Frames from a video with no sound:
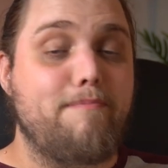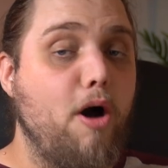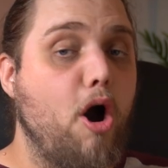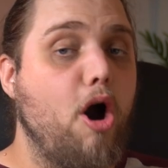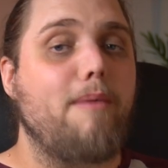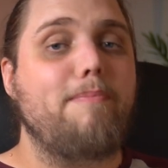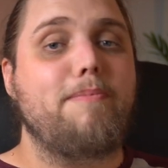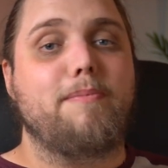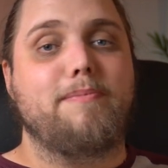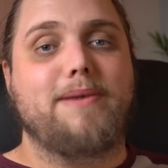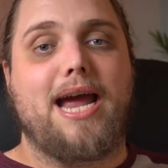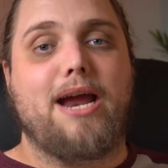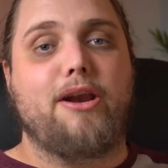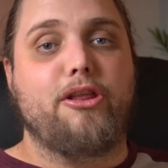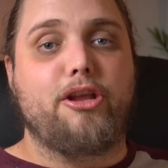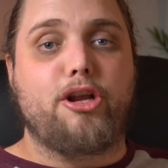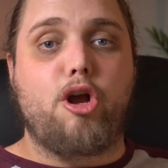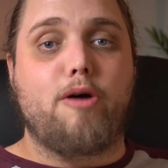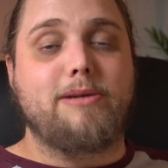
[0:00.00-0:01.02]
pop them down
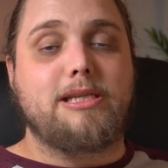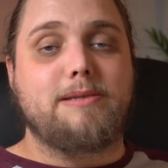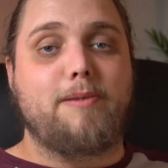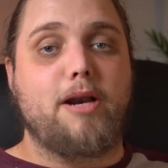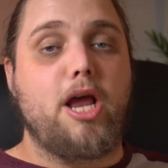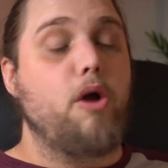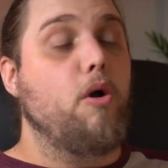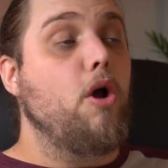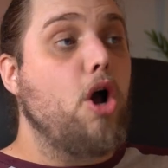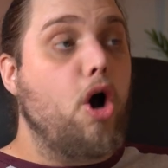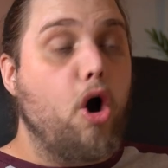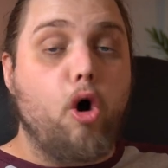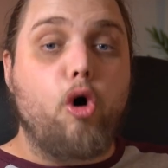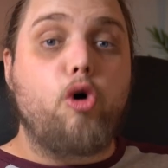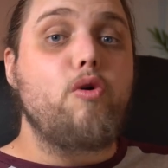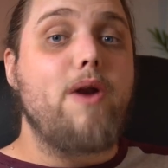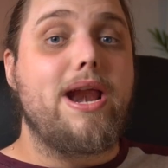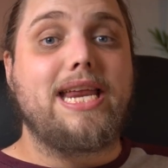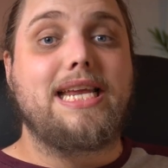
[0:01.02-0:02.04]
in the comments below,
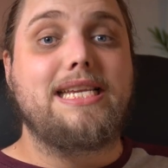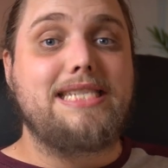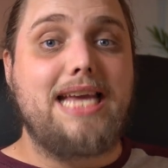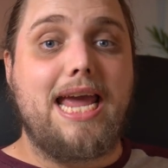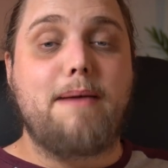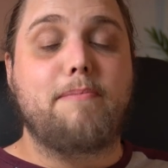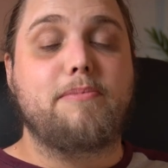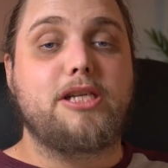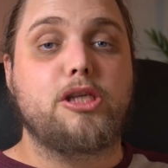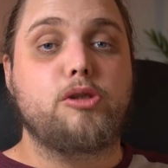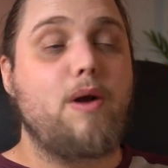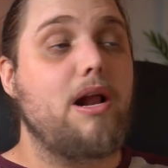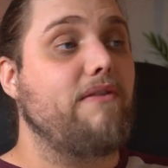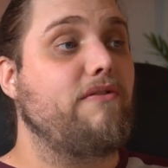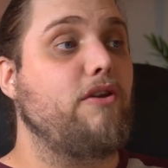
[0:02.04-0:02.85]
or any tips as well.